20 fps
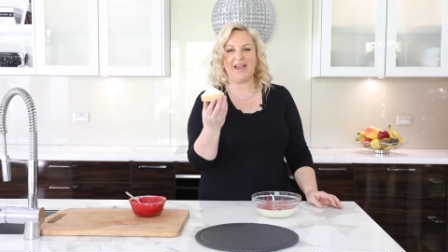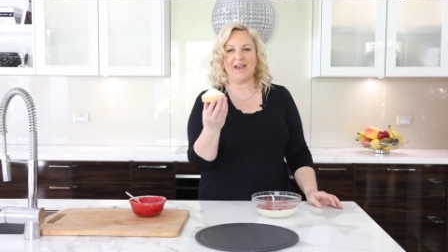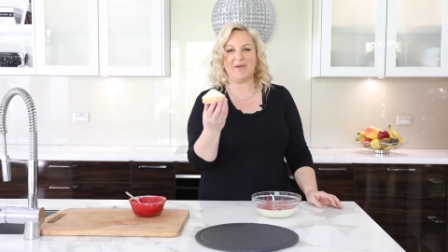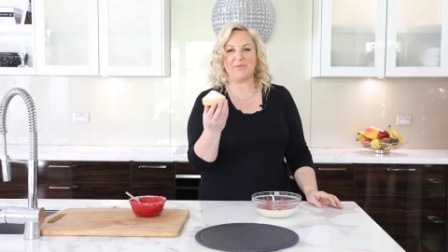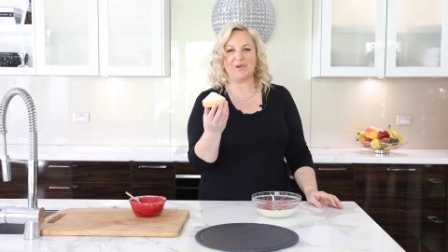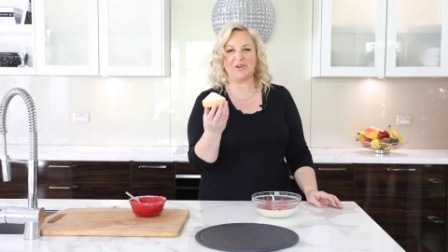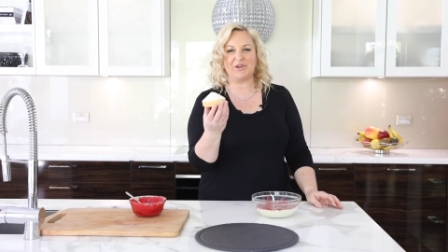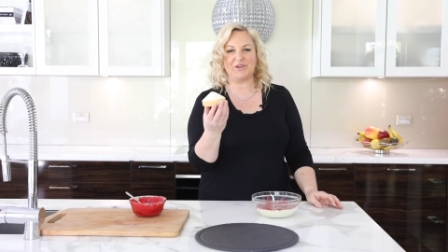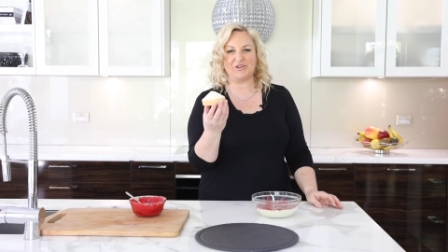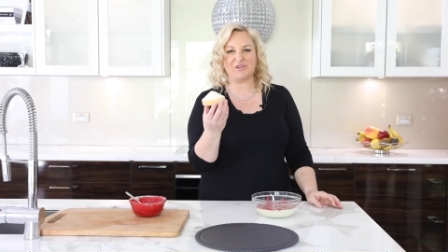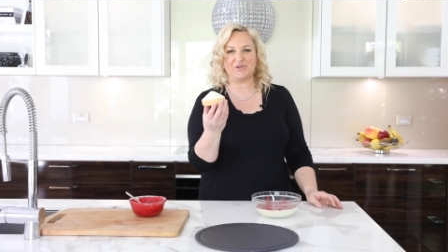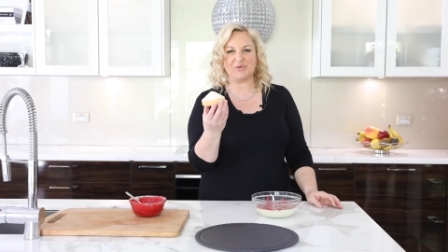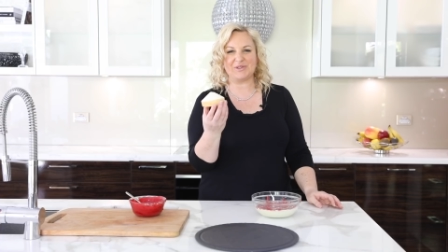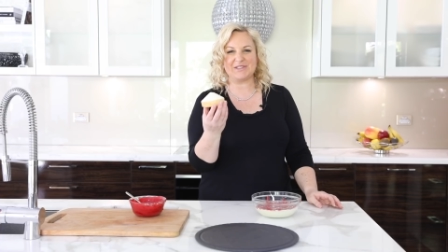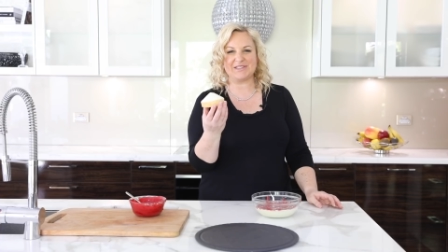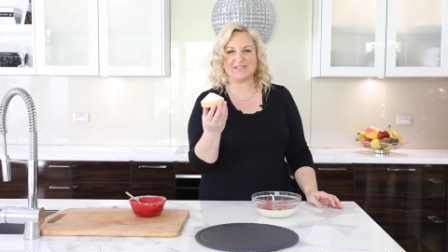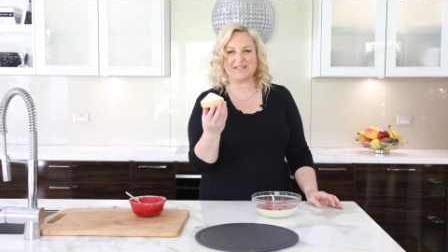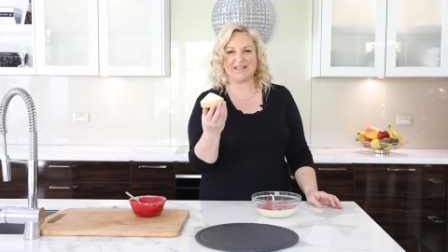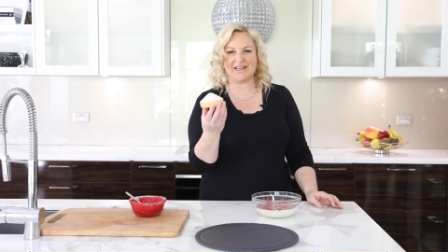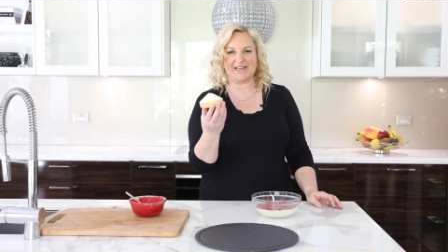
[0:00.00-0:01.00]
and we're going to
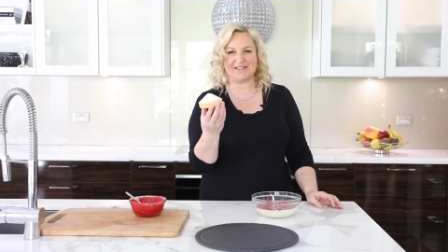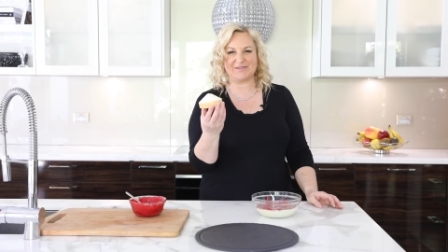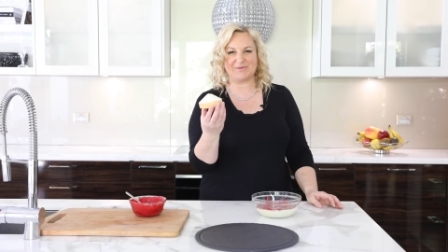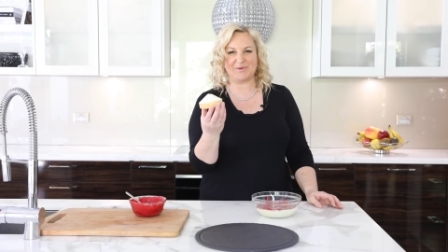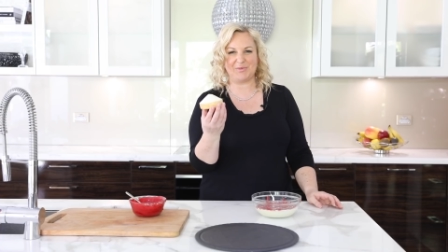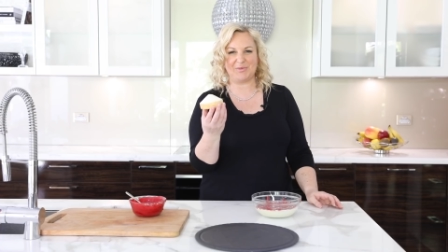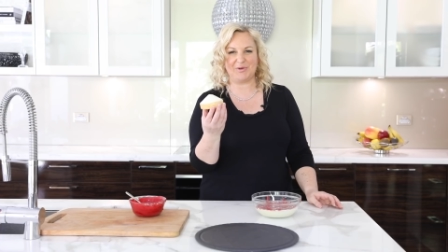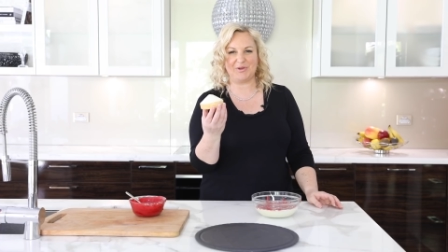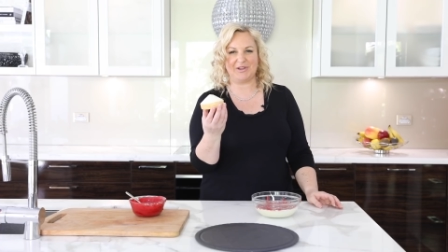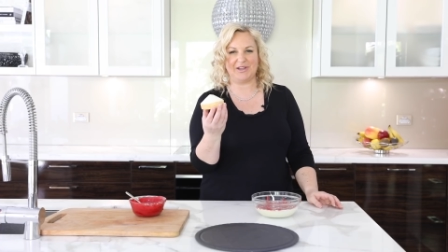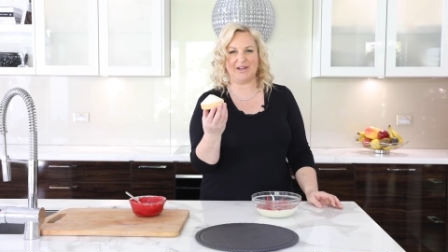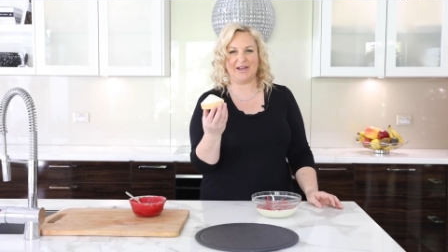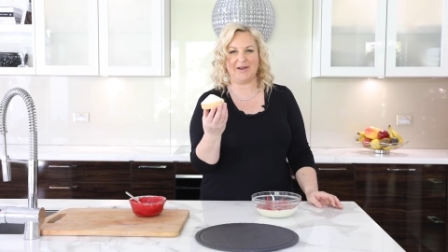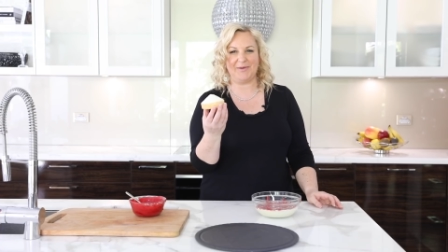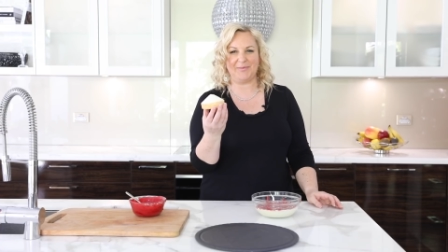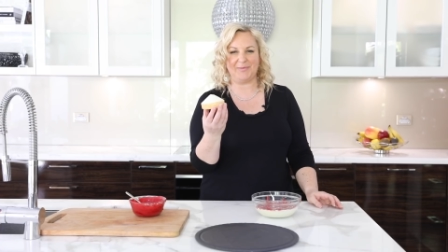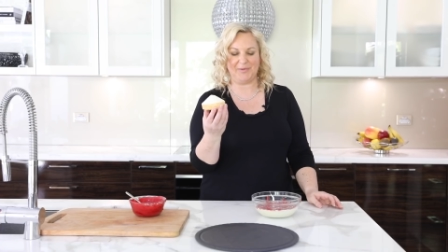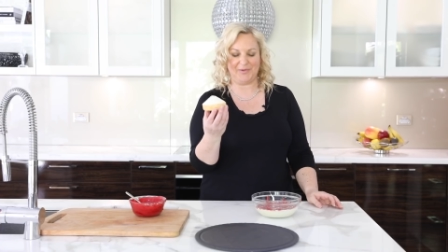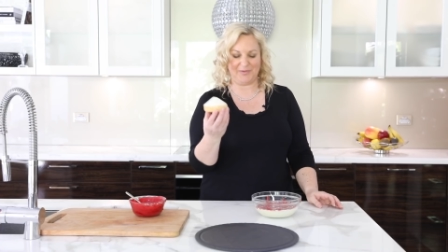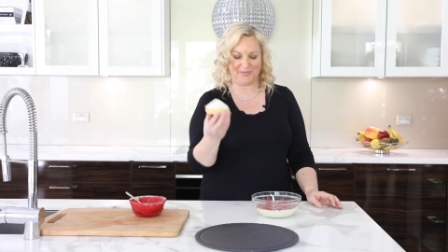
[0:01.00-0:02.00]
twist it as we pull it
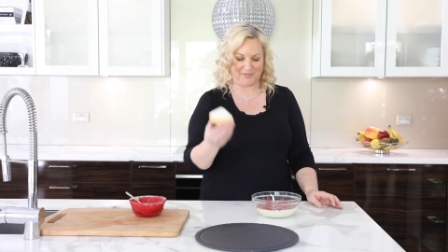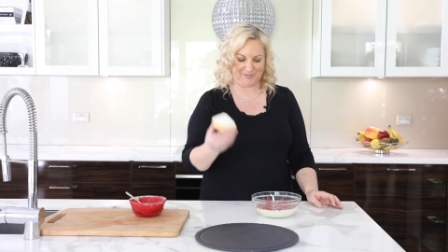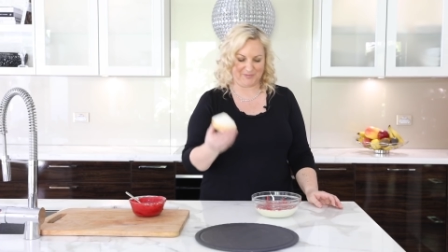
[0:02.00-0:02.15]
up.